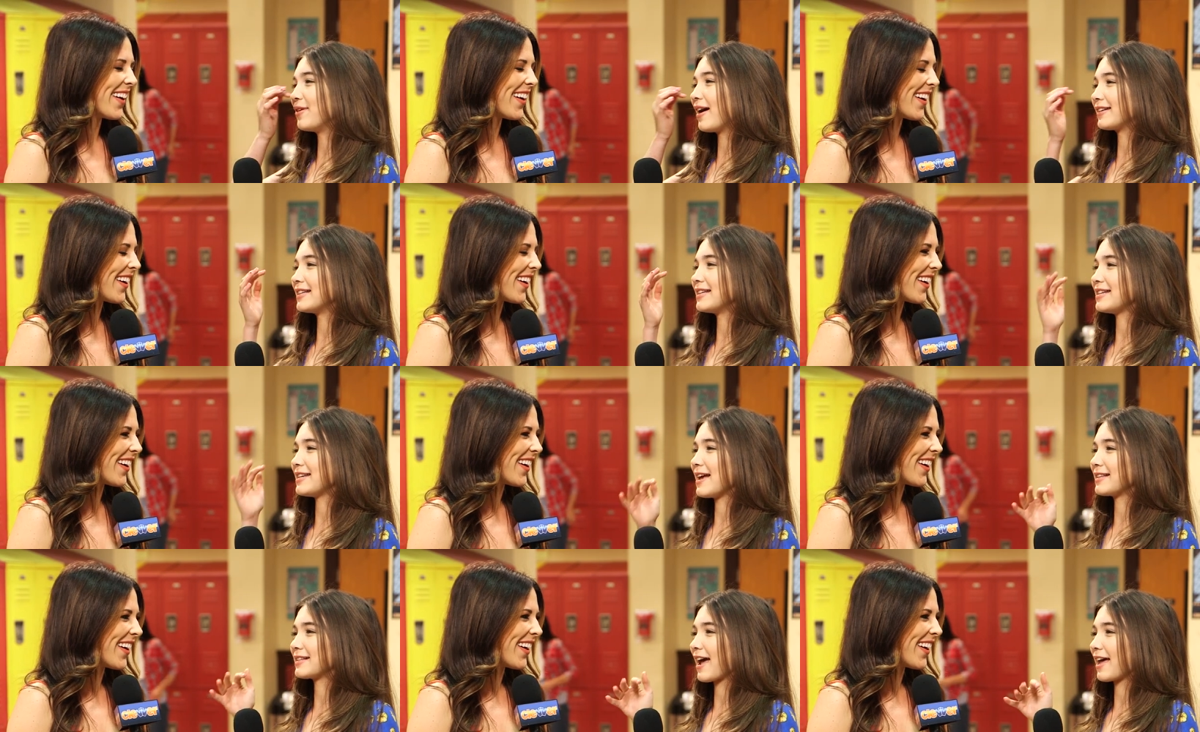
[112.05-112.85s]
Speaker 1: you got to
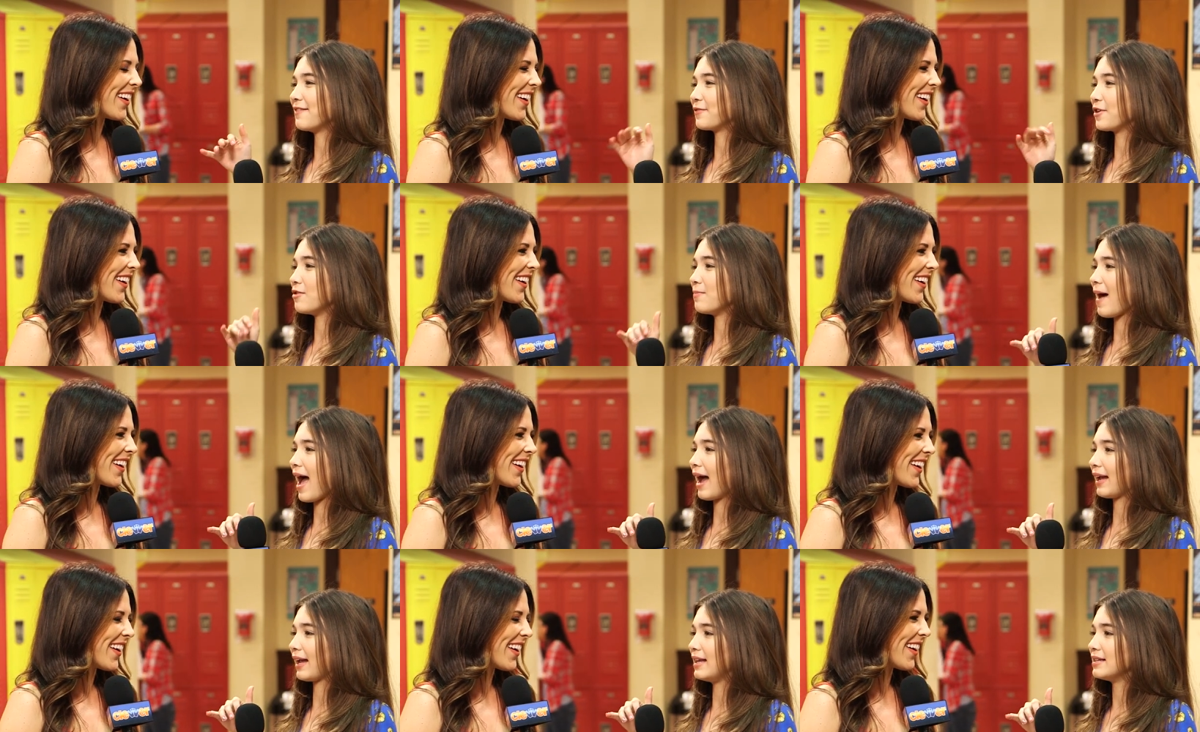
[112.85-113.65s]
see us kind of go
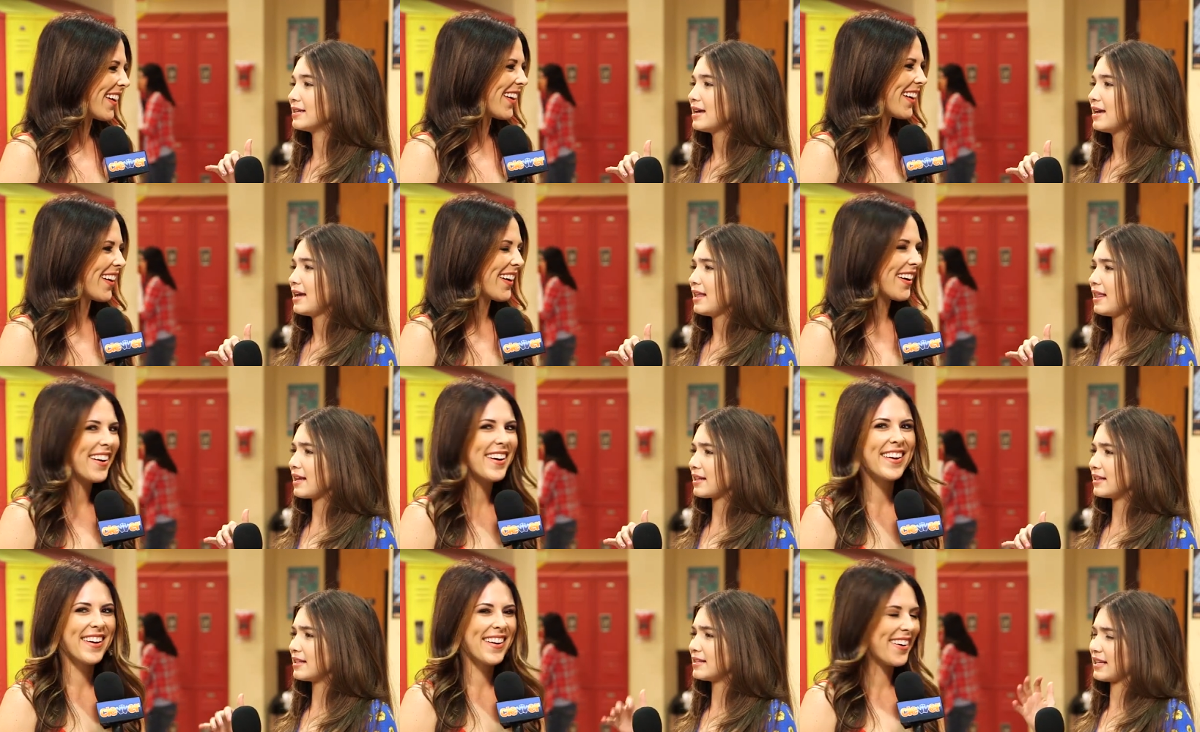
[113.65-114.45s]
back and,
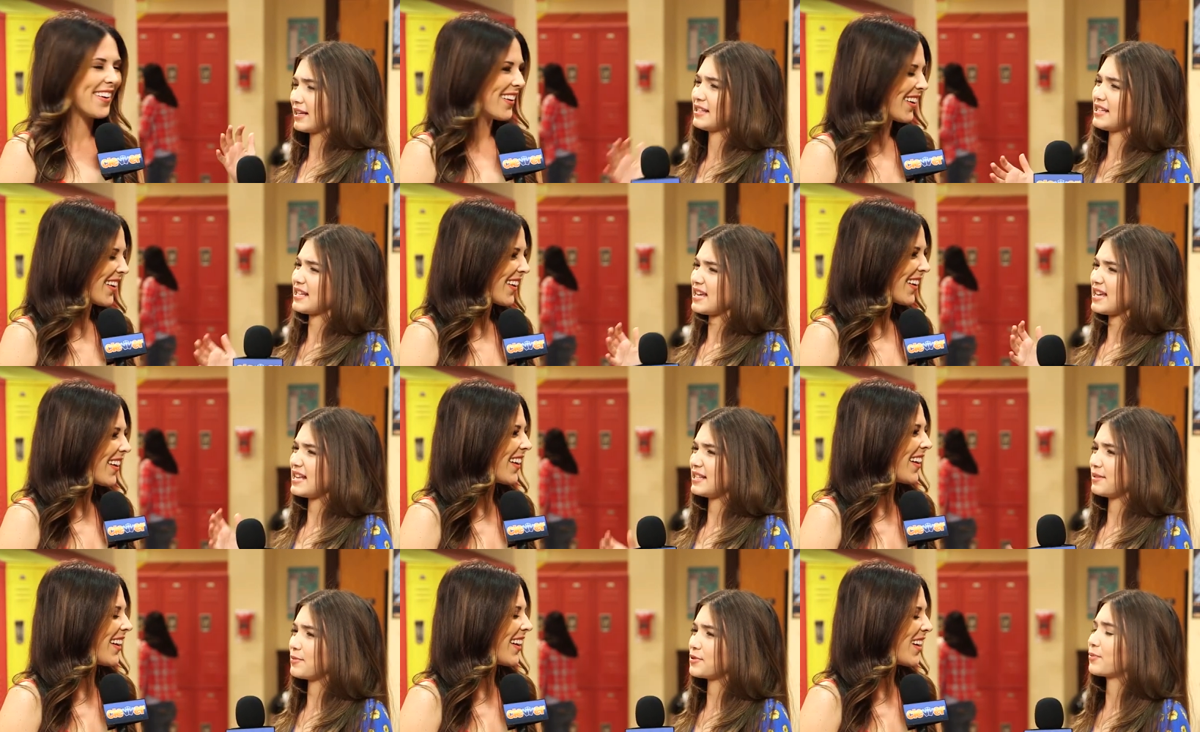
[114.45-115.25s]
like, the sixties.
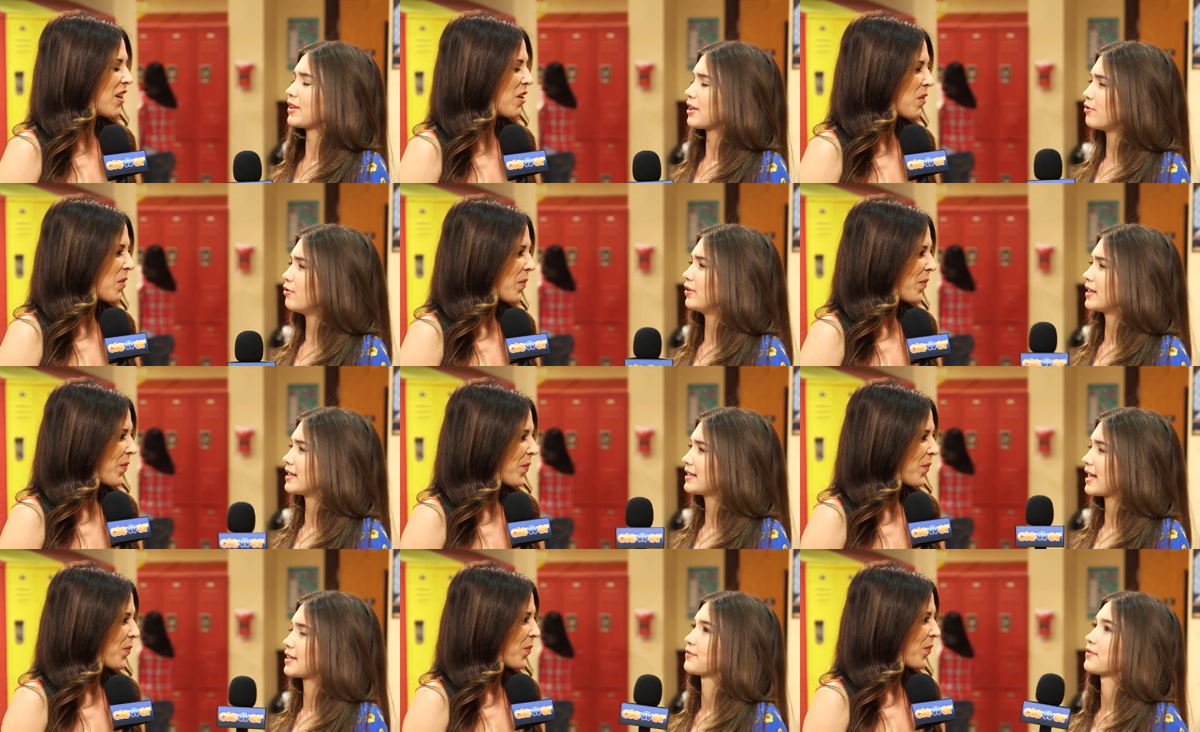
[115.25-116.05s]
It was really cool, and the
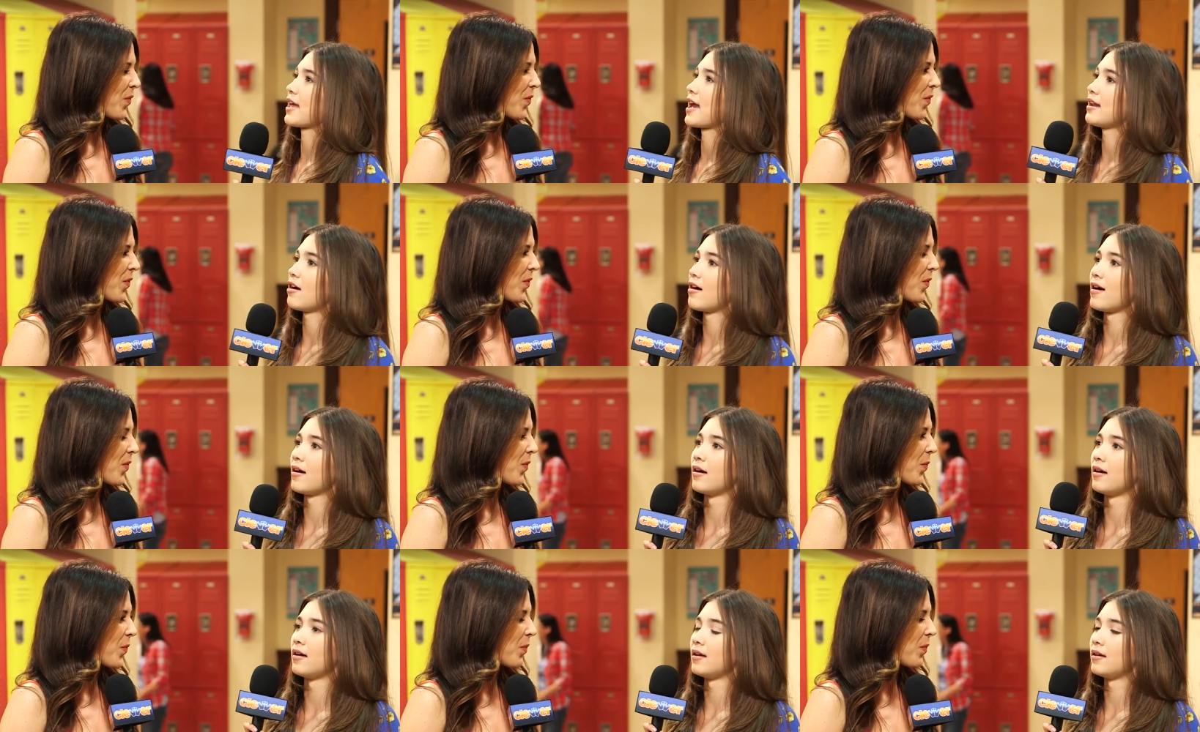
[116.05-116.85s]
sets for that
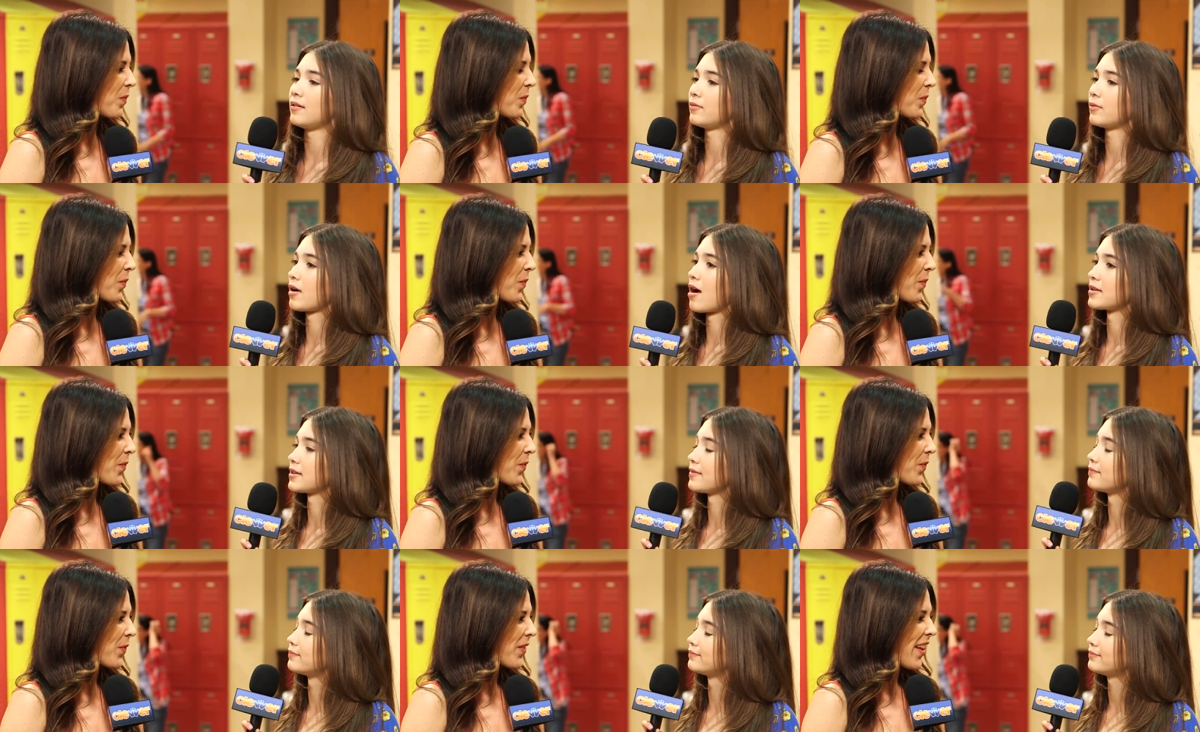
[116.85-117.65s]
uh, were
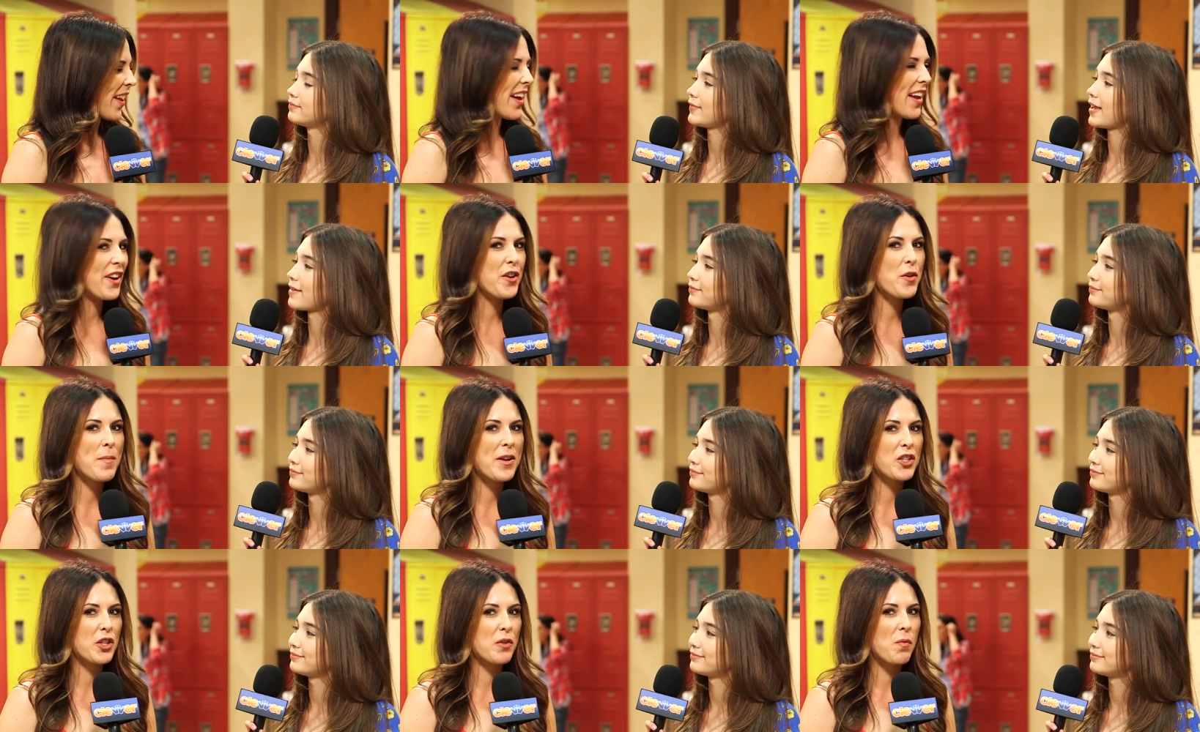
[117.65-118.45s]
awesome.
Speaker 2: I yeah. hear you
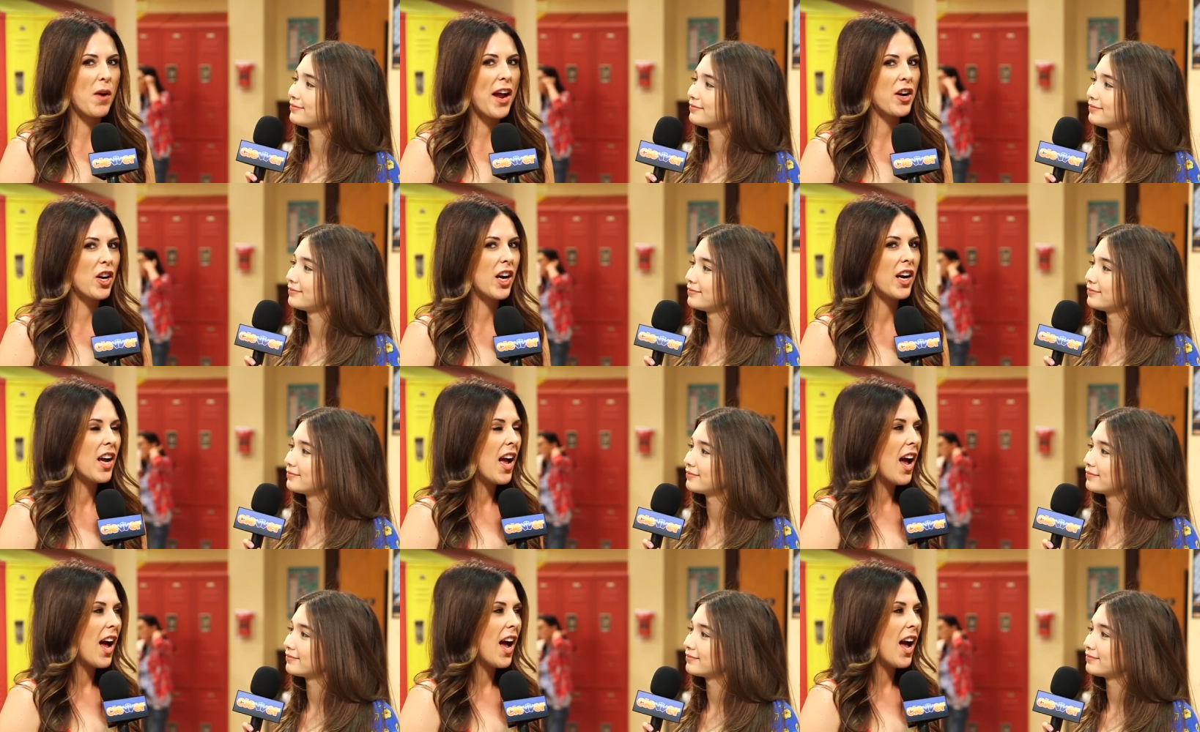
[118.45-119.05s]
mentioned Ryder.